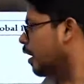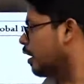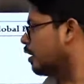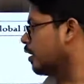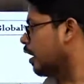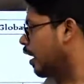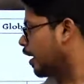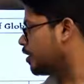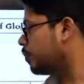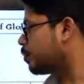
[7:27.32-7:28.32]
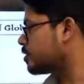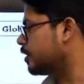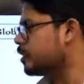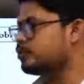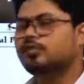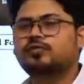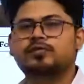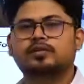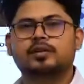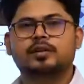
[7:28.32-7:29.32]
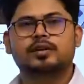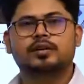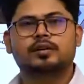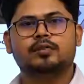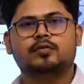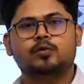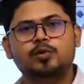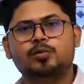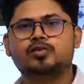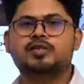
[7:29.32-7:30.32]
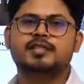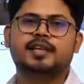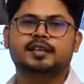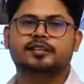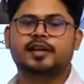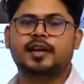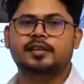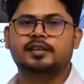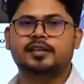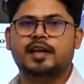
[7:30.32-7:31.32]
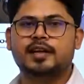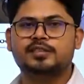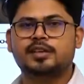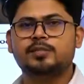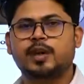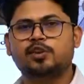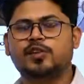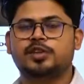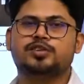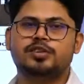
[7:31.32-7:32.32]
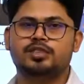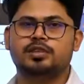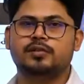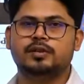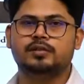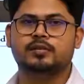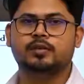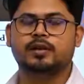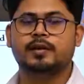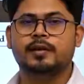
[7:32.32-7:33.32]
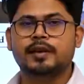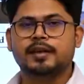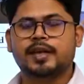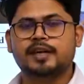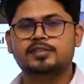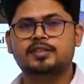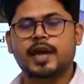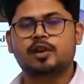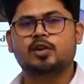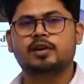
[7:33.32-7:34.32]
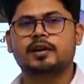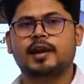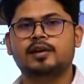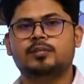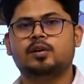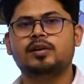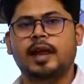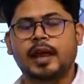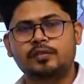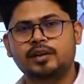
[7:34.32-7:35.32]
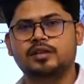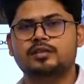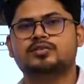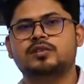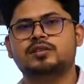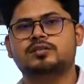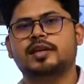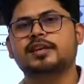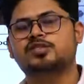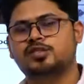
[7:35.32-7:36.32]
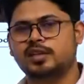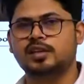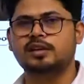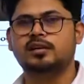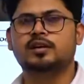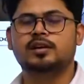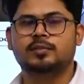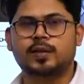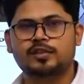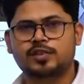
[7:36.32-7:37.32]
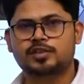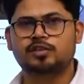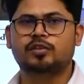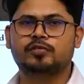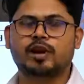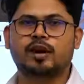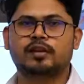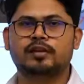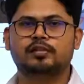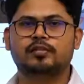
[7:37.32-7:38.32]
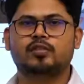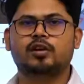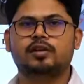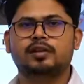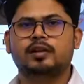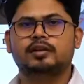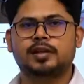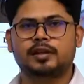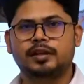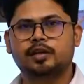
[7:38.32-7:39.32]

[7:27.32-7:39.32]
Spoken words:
a higher percentage of food processing as their manufacturing GVA. Okay, that is, they are not relying upon heavy industries like steel, manufacturing of car for their